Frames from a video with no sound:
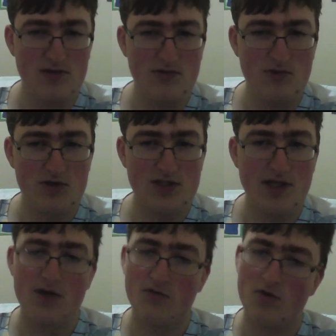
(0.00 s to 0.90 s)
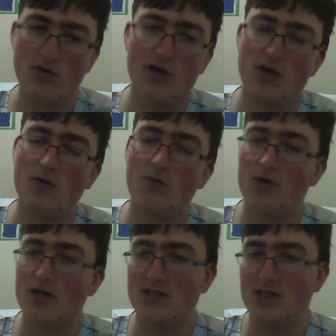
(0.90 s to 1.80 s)
Whereas later on they got more
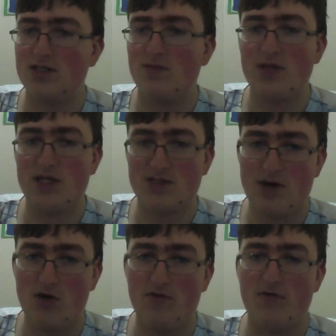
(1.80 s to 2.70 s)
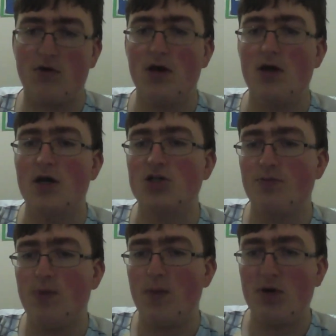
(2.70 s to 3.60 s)
consistent but less powerful. So
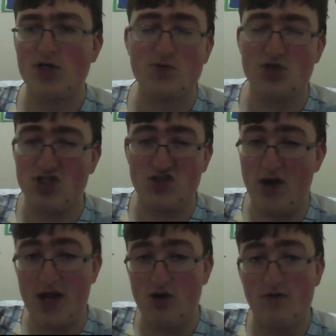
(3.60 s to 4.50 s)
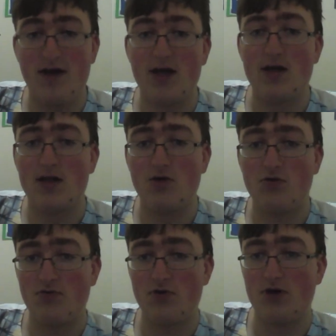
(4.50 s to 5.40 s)
Preparation was just straight Innervate in the
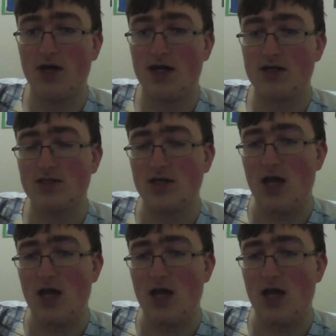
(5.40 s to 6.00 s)
old Rogue decks.